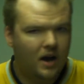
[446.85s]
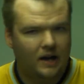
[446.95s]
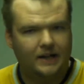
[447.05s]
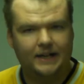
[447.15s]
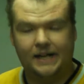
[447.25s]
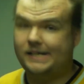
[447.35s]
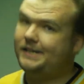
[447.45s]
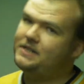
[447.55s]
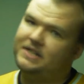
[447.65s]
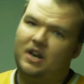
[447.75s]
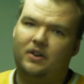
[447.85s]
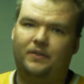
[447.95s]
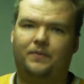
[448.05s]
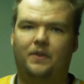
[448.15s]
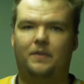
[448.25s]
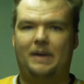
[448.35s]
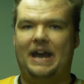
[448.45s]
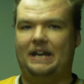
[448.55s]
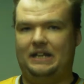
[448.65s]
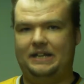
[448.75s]
Alright, and sorry for the
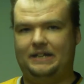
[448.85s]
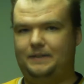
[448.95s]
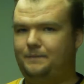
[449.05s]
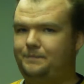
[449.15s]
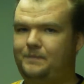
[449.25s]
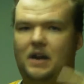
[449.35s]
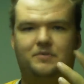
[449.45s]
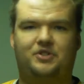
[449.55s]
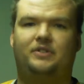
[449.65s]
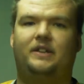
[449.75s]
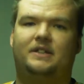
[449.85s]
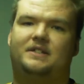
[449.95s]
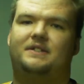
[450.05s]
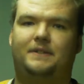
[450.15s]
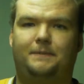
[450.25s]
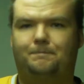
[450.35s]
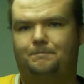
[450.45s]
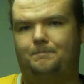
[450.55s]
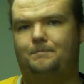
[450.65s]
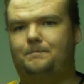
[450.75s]
bad lighting. I'm shooting this at
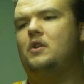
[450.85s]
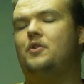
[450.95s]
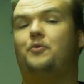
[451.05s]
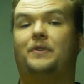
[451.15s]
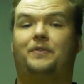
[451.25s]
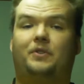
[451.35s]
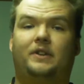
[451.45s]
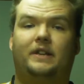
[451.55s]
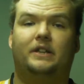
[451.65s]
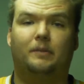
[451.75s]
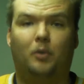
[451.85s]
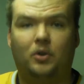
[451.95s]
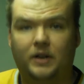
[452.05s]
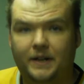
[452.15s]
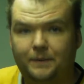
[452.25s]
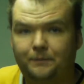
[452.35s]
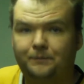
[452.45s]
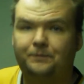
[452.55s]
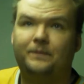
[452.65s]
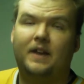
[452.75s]
3.30 in the morning.
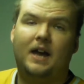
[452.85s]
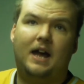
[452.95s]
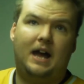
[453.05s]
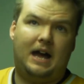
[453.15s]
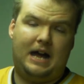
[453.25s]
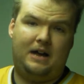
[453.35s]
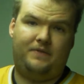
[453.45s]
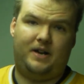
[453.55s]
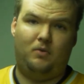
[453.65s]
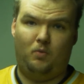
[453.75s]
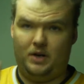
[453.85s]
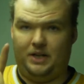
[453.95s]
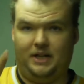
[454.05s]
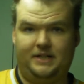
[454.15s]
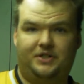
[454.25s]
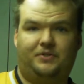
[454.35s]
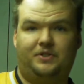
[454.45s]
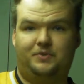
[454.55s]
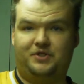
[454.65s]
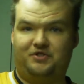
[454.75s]
I've got one light
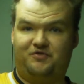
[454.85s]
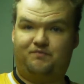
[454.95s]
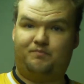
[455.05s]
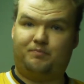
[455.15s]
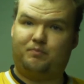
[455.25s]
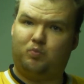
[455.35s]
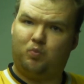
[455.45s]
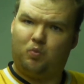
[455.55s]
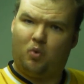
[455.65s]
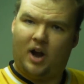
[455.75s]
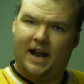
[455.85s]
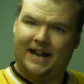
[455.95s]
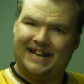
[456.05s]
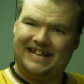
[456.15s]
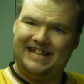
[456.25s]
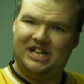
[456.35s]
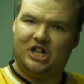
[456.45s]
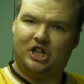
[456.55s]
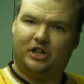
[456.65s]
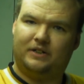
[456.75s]
source, which is right
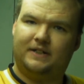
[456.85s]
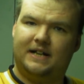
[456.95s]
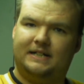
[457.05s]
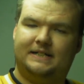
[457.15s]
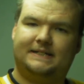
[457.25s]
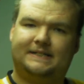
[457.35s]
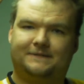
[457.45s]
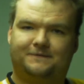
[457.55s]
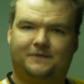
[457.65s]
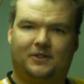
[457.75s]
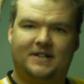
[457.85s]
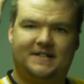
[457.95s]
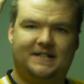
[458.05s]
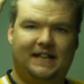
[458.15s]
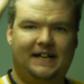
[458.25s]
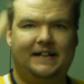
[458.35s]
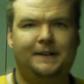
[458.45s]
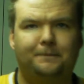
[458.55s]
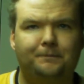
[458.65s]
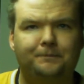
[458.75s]
here, and it's a fluorescent light.